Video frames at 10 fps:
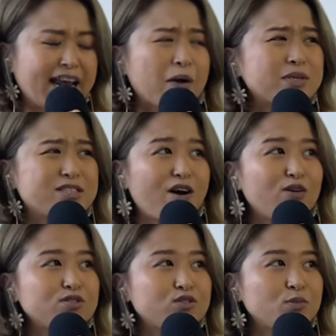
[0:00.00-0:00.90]
And I was
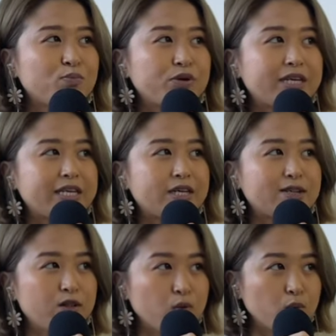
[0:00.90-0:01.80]
also pretty
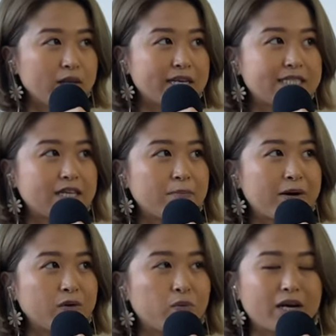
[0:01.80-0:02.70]
clueless
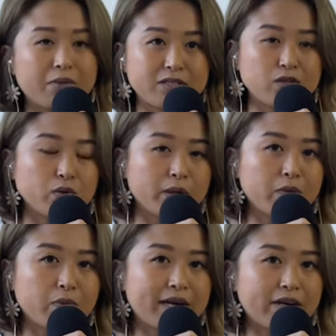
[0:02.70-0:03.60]
about what I was
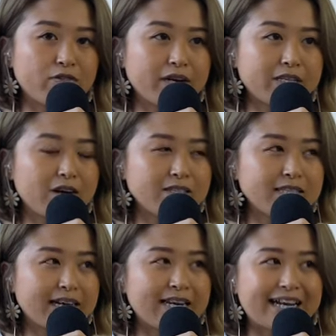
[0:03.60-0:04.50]
doing when I create
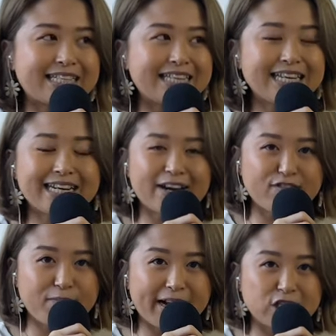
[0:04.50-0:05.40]
content. Like I did it
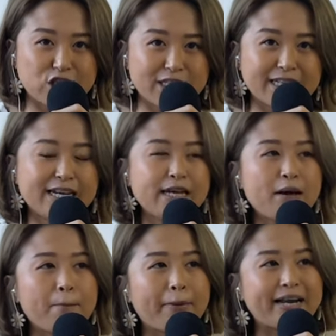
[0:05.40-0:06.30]
out of passion,
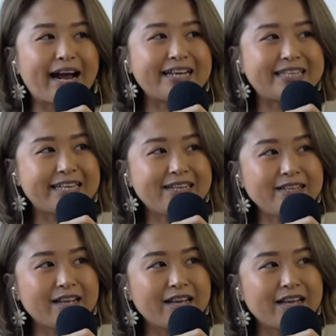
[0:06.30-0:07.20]
but I
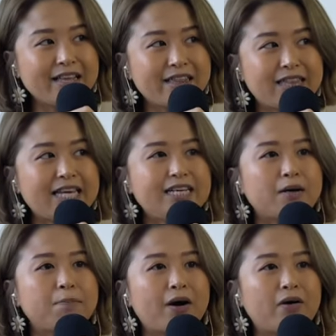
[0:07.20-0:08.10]
didn't
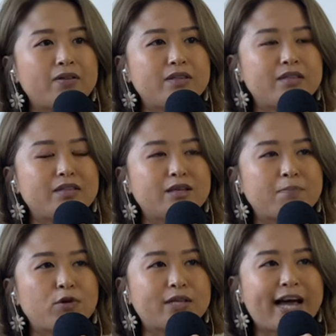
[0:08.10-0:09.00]
think about
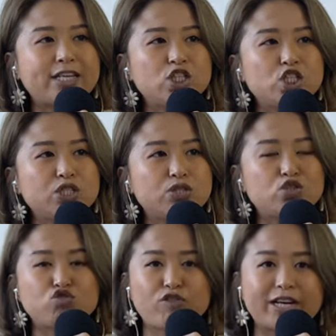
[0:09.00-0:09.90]
the potential
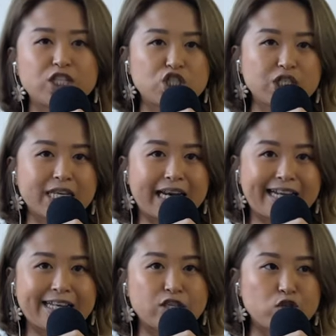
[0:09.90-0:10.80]
strategy that
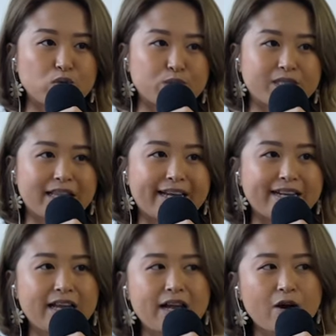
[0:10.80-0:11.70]
I can use.
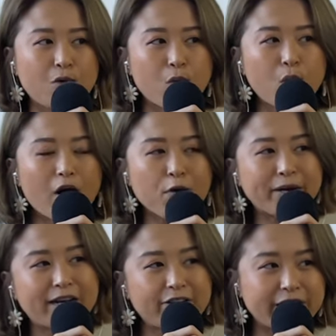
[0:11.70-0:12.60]
Like who are
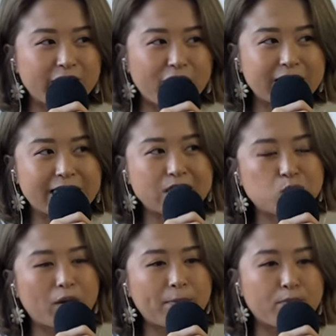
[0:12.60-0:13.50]
my target
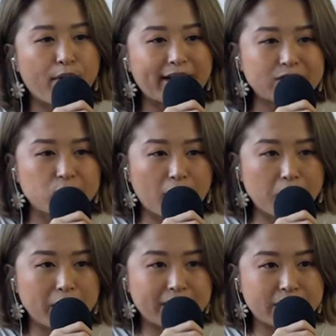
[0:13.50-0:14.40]
audience? What brands do
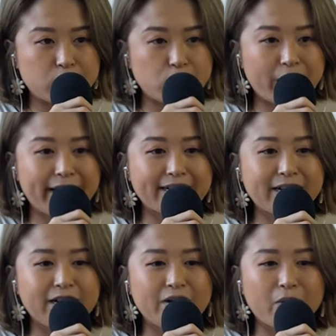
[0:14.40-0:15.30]
I want to attract?